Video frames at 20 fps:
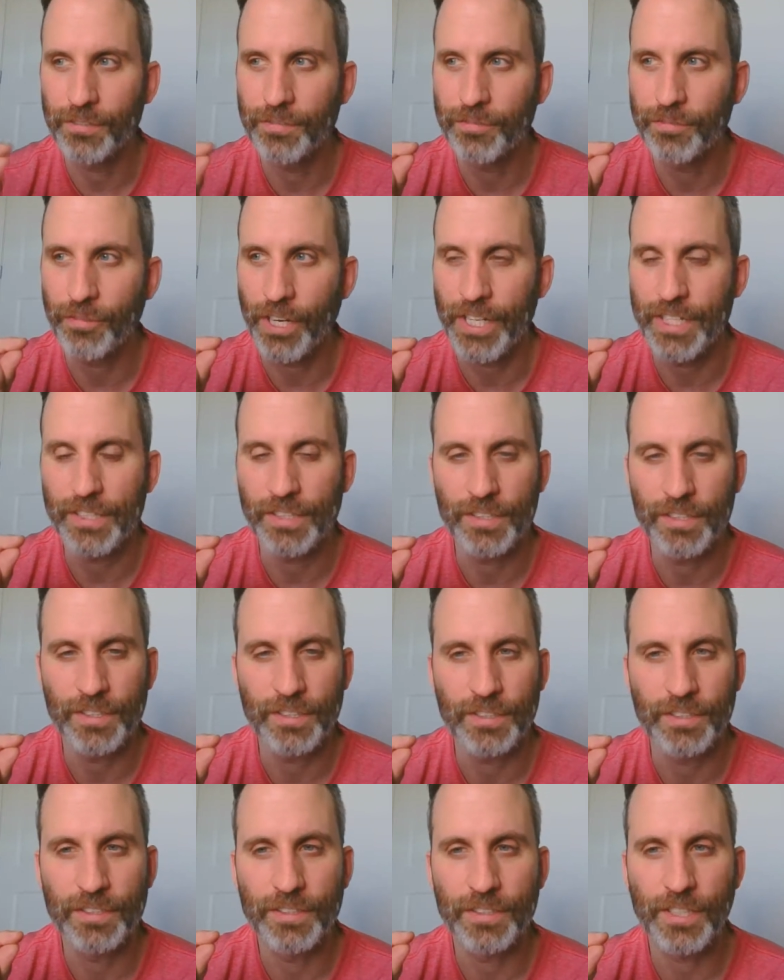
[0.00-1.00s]

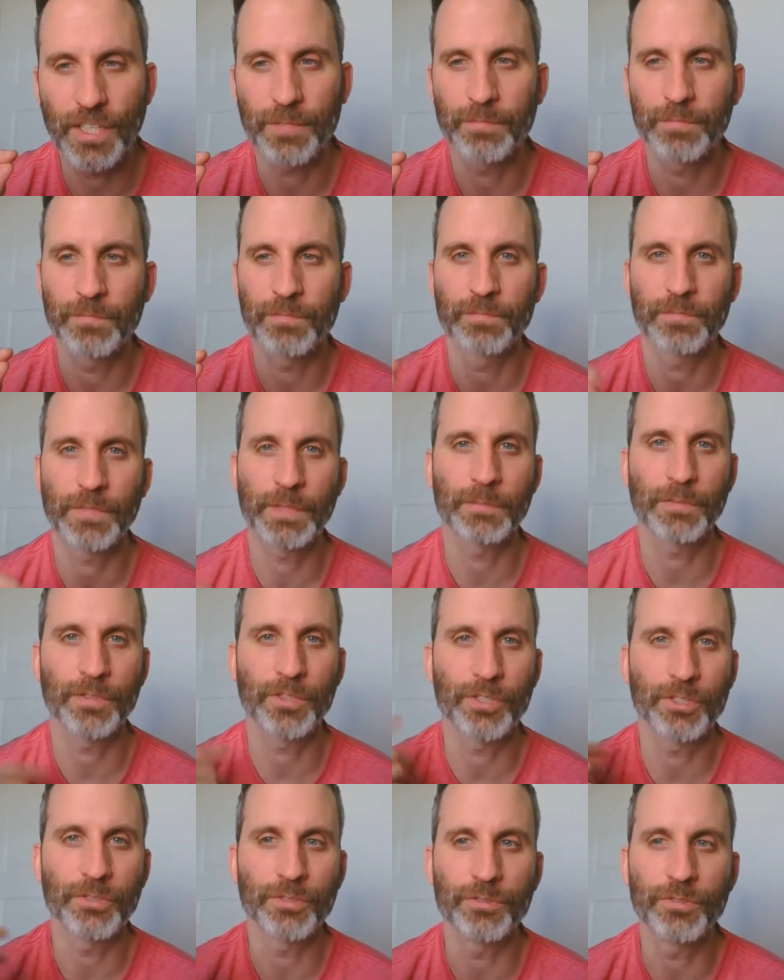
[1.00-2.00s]
phrases that people
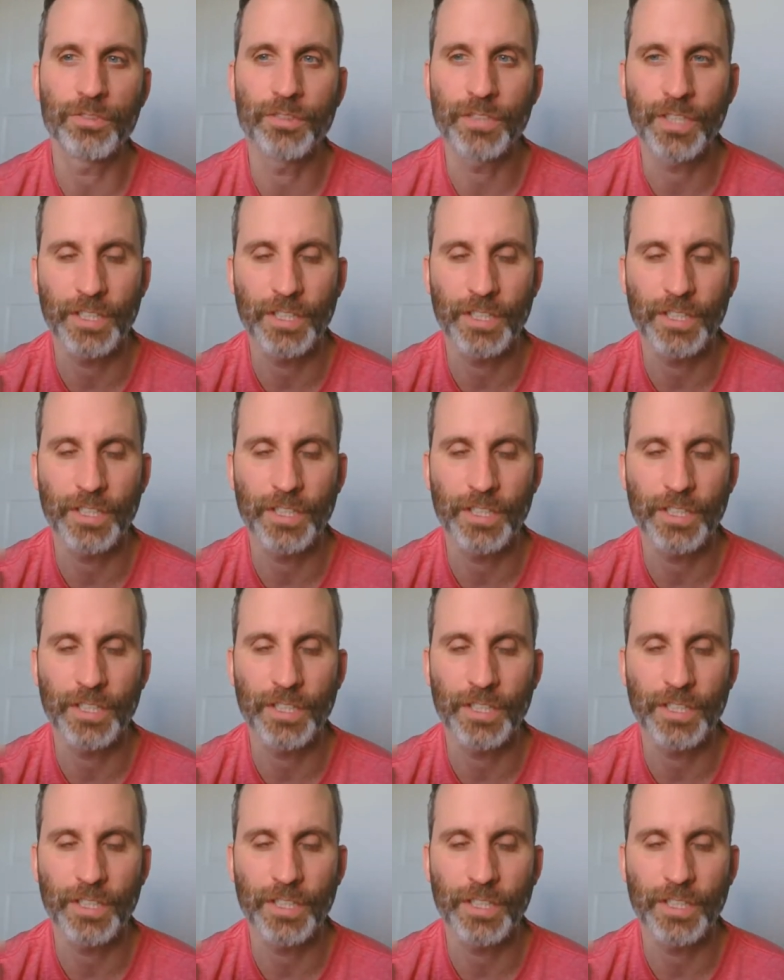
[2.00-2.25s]
use,